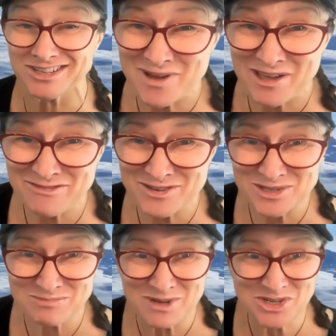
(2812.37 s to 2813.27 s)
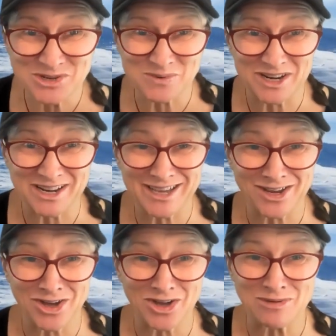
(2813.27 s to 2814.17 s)
My first mission when I
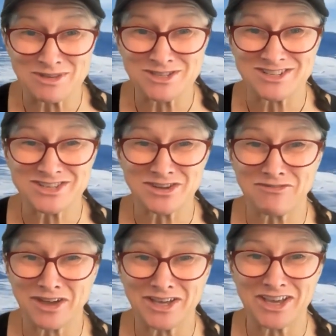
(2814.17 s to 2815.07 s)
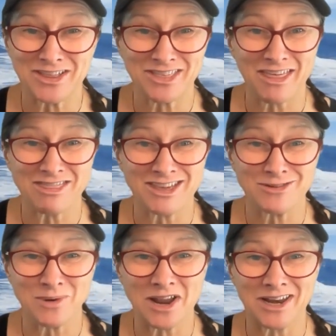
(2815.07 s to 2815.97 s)
get home is to see if I can get that
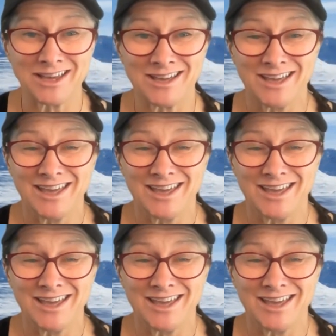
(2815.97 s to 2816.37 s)
thing running